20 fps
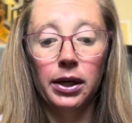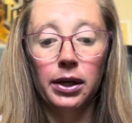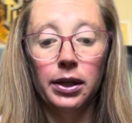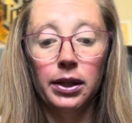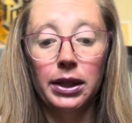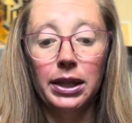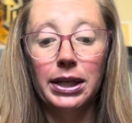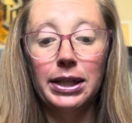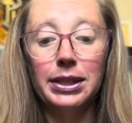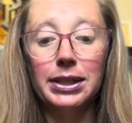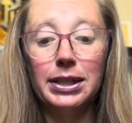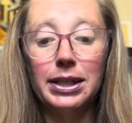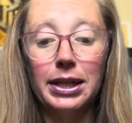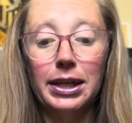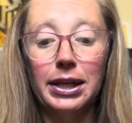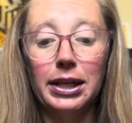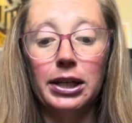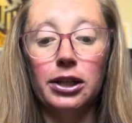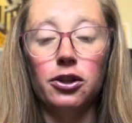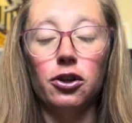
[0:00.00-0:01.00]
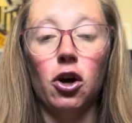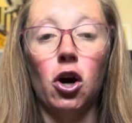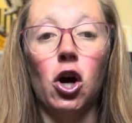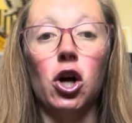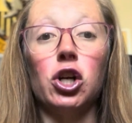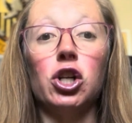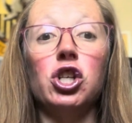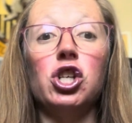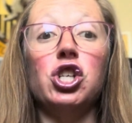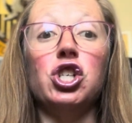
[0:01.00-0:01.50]
These kids
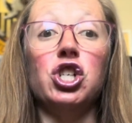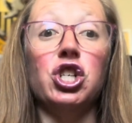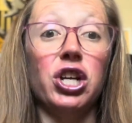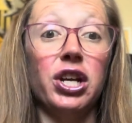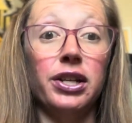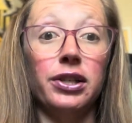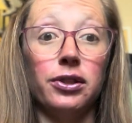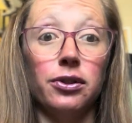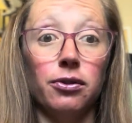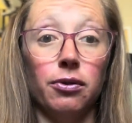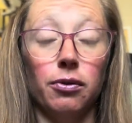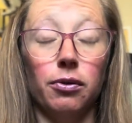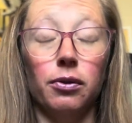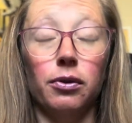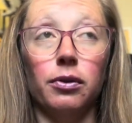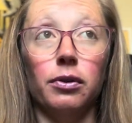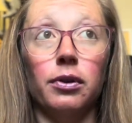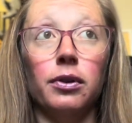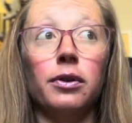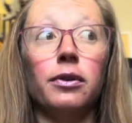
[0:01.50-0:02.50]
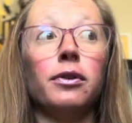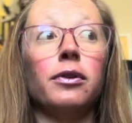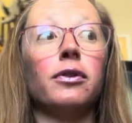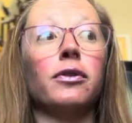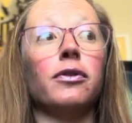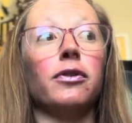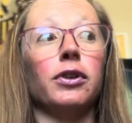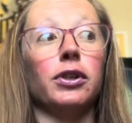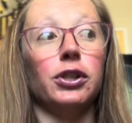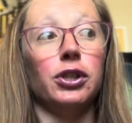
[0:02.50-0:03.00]
are gentle.
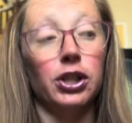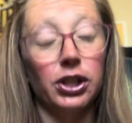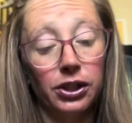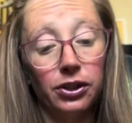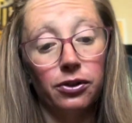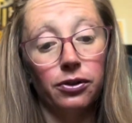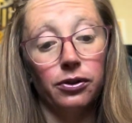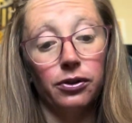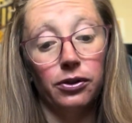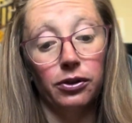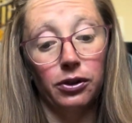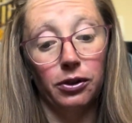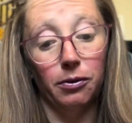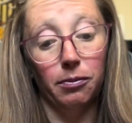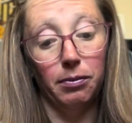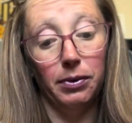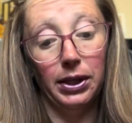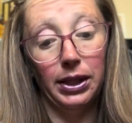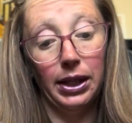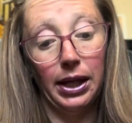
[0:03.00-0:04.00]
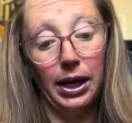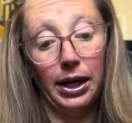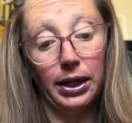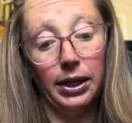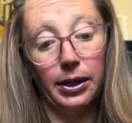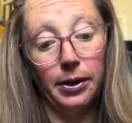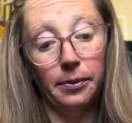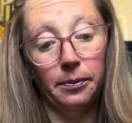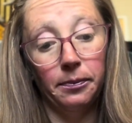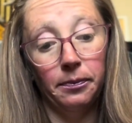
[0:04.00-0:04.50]
For gentle, you could be
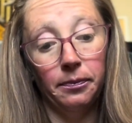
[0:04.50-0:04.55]
like,